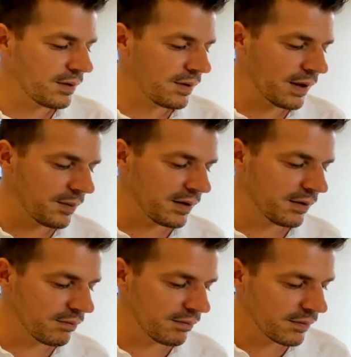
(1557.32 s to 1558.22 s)

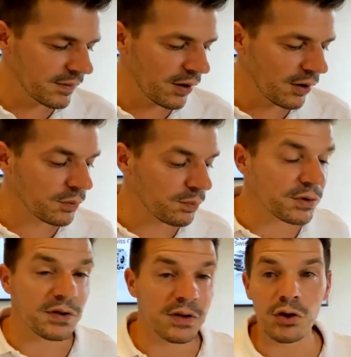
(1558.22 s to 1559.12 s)
mean
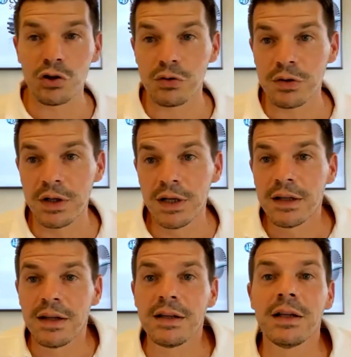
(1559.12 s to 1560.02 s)
100% sure
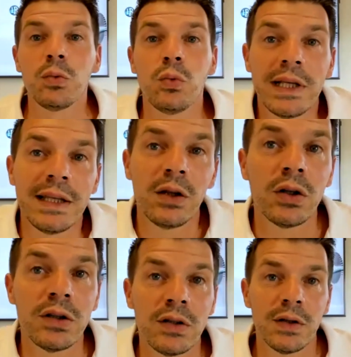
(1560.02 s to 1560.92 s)
that it will not